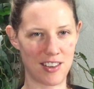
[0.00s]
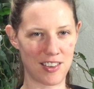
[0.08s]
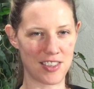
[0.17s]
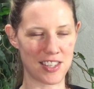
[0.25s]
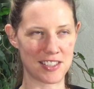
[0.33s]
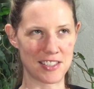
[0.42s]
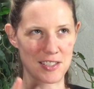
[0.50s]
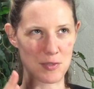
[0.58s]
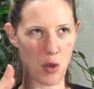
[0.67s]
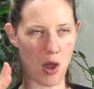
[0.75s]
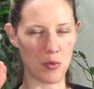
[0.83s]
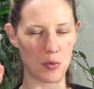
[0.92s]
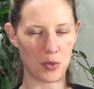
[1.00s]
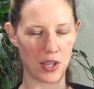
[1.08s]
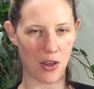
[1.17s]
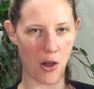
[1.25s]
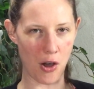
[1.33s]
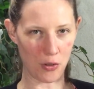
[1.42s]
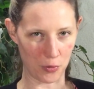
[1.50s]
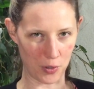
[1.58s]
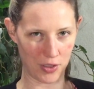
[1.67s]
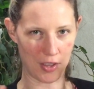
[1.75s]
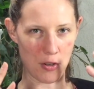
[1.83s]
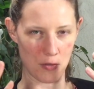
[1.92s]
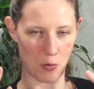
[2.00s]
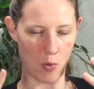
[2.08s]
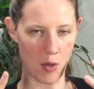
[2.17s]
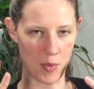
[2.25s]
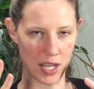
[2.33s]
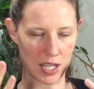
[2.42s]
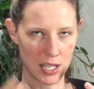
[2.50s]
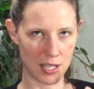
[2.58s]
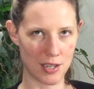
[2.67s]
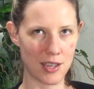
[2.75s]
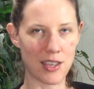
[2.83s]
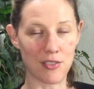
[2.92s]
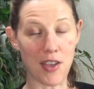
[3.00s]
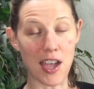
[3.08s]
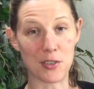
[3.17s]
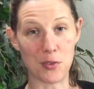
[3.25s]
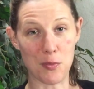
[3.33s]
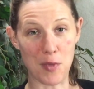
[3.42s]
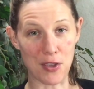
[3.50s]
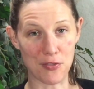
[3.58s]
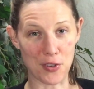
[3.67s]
this is probably all really overwhelming. In fact, with my